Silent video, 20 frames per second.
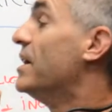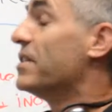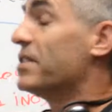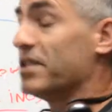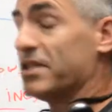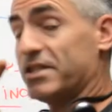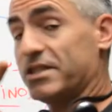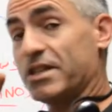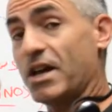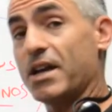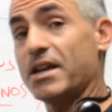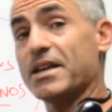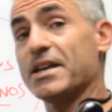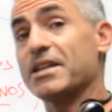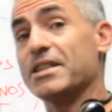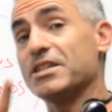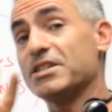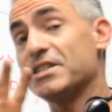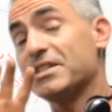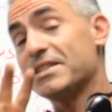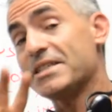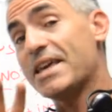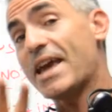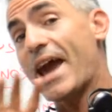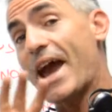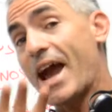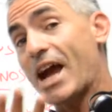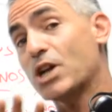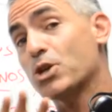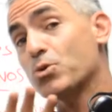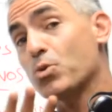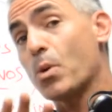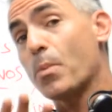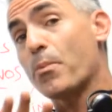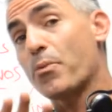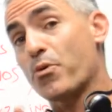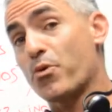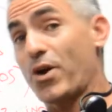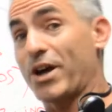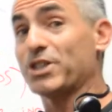The study, and this is the actual
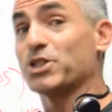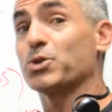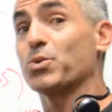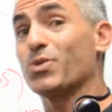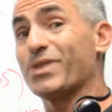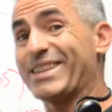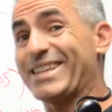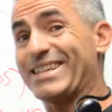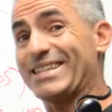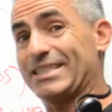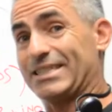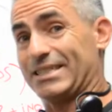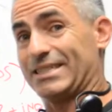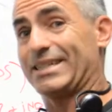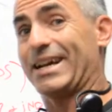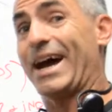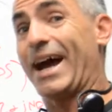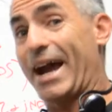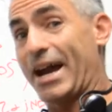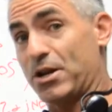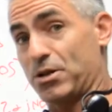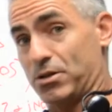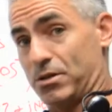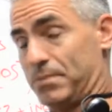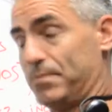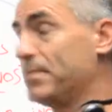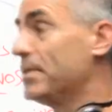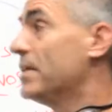press release title,